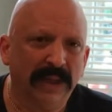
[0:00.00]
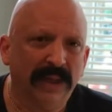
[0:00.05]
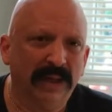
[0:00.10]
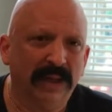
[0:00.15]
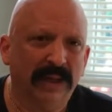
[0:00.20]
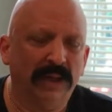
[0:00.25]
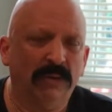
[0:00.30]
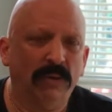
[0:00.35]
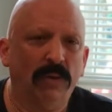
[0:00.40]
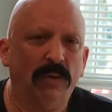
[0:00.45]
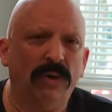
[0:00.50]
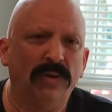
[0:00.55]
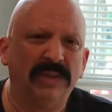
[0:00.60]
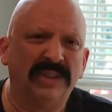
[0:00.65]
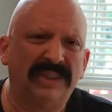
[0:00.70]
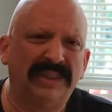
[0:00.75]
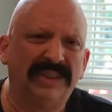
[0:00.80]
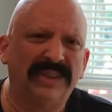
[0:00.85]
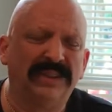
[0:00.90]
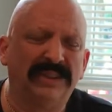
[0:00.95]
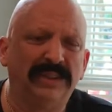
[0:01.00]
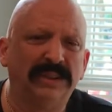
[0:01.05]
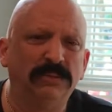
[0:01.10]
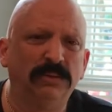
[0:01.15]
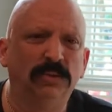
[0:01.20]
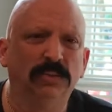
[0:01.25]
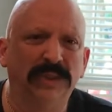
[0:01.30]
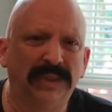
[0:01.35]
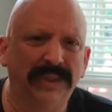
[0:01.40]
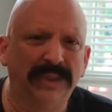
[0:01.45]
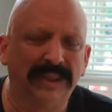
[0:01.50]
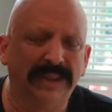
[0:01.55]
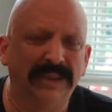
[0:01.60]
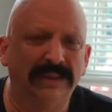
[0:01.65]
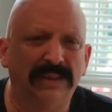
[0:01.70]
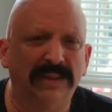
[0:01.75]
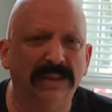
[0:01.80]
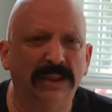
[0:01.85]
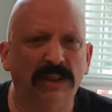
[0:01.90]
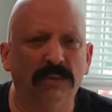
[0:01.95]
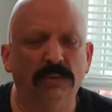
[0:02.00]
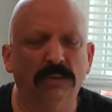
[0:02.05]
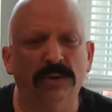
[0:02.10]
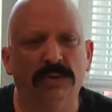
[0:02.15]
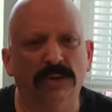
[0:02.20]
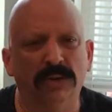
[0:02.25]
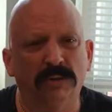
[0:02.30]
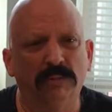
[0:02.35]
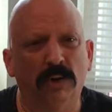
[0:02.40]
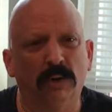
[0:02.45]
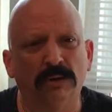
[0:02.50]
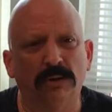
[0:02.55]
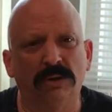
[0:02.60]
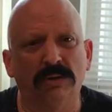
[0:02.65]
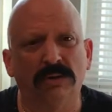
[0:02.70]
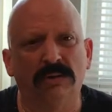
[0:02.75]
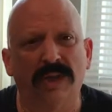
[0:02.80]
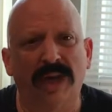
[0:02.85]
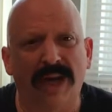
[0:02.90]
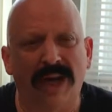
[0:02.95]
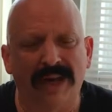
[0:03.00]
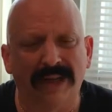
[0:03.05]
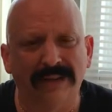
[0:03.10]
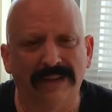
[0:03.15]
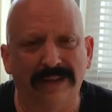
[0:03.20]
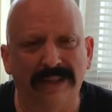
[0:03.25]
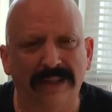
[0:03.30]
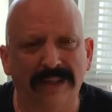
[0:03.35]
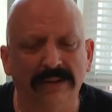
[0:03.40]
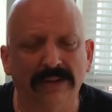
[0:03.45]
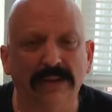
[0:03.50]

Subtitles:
And all the systems within it, dealing with your emotional content,